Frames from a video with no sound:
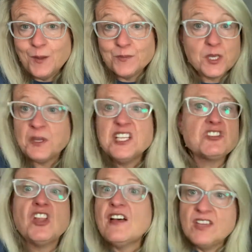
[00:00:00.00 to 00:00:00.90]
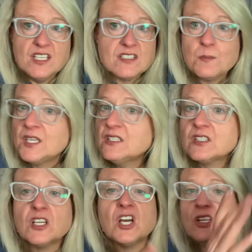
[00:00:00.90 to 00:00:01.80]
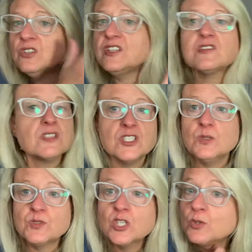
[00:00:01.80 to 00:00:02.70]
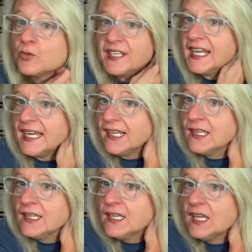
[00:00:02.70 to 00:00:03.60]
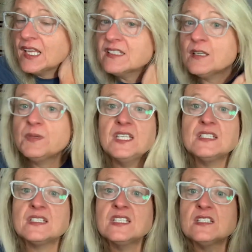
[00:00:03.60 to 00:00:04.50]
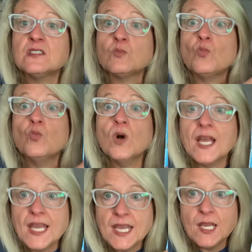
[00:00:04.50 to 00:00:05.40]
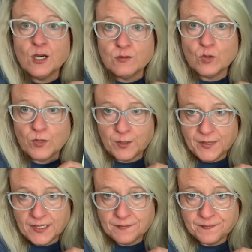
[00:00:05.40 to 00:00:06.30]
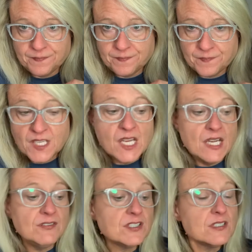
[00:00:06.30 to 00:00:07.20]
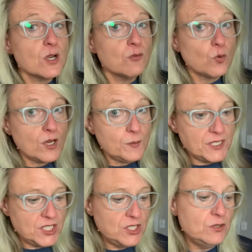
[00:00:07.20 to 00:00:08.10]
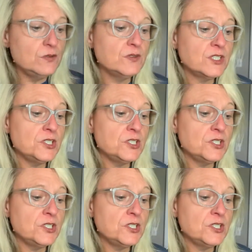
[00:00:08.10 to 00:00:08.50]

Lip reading: Some kids love it. Some kids could color this and do 2 or 3 a day. And some kids, this is way overwhelming. If this is overwhelming to you,